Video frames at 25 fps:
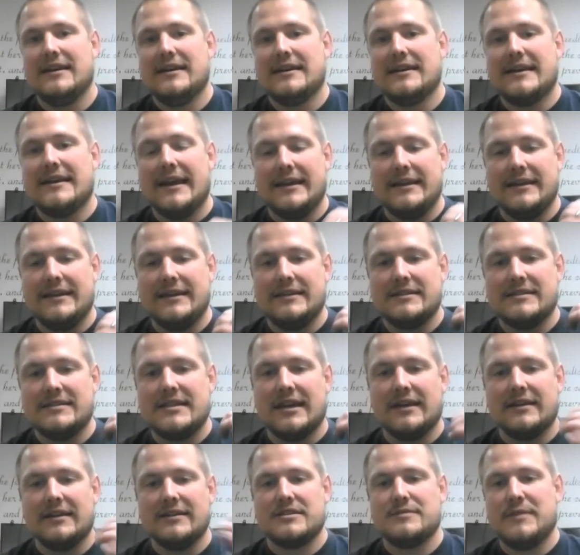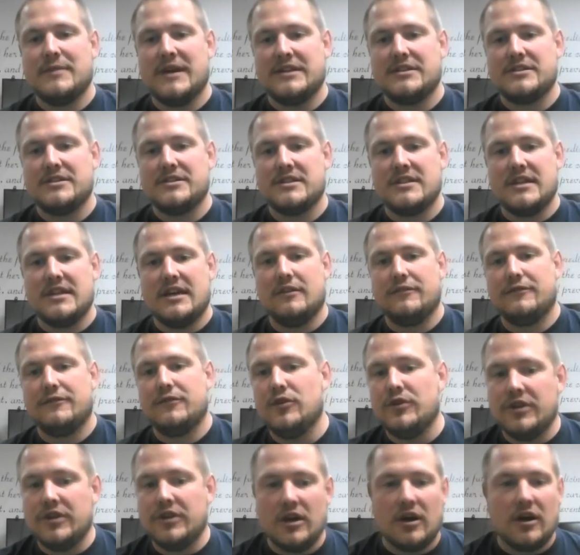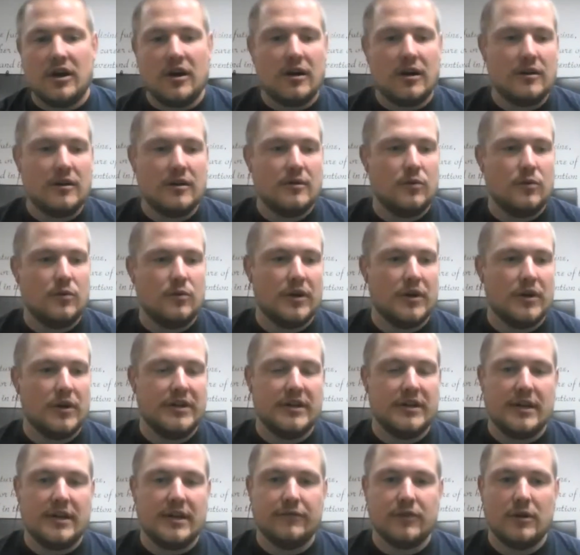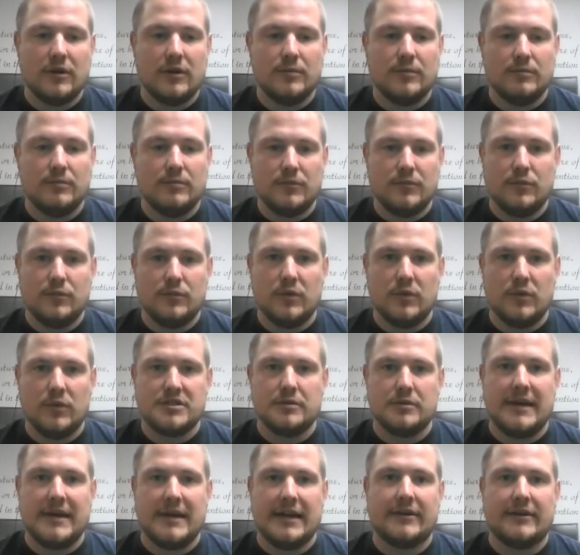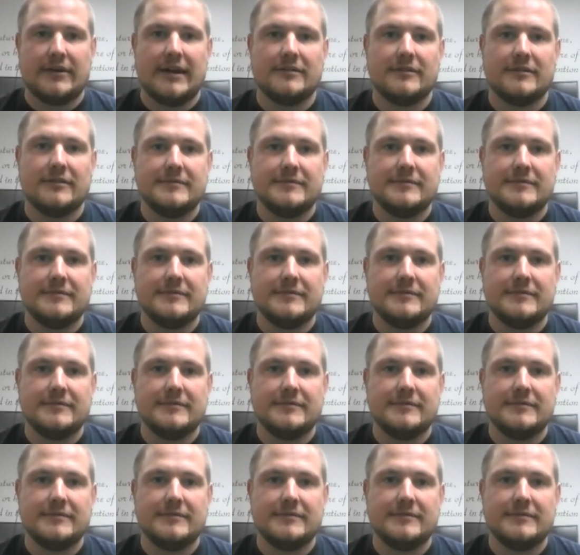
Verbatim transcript: Katie, tell us about yourself, who you are, where do you come from, what's your background?